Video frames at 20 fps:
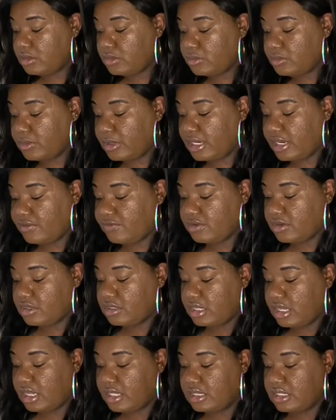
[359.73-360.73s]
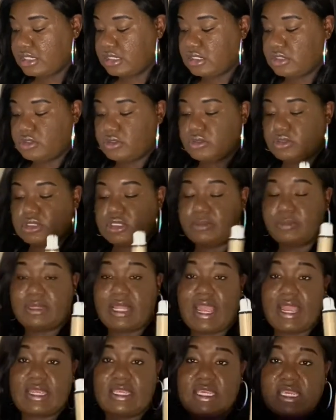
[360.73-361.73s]
the little
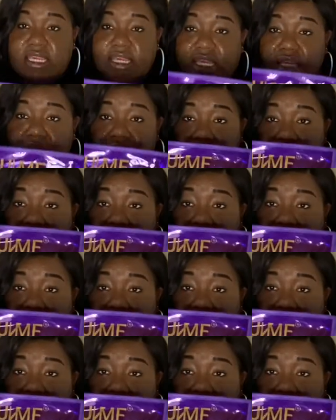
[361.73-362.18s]
supply kit